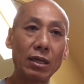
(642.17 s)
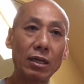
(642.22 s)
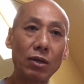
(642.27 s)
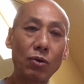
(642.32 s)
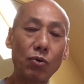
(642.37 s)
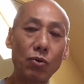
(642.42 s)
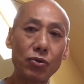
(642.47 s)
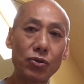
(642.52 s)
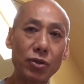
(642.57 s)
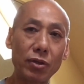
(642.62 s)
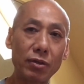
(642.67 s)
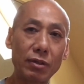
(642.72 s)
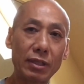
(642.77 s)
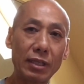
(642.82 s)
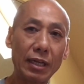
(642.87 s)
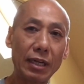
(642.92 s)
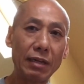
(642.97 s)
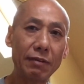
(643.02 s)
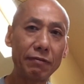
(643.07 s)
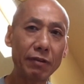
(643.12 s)
Also,
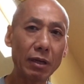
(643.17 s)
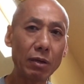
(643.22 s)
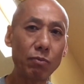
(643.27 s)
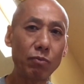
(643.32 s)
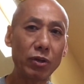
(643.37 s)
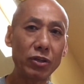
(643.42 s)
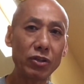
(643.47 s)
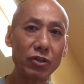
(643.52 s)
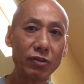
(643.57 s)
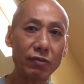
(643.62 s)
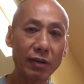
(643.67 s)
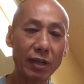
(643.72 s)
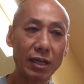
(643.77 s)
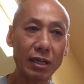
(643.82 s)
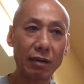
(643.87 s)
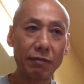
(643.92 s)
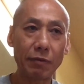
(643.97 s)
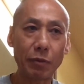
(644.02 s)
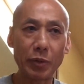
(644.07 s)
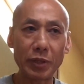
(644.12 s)
delivering it when you
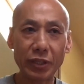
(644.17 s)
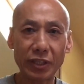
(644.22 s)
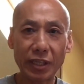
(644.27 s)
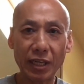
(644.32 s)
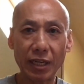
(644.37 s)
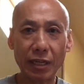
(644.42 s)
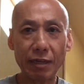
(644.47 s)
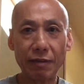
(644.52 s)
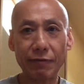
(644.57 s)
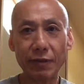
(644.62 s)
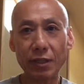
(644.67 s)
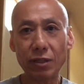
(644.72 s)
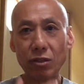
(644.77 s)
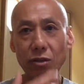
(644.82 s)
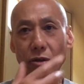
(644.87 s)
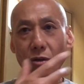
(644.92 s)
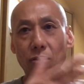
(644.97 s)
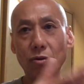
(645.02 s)
recover. When you deliver, you're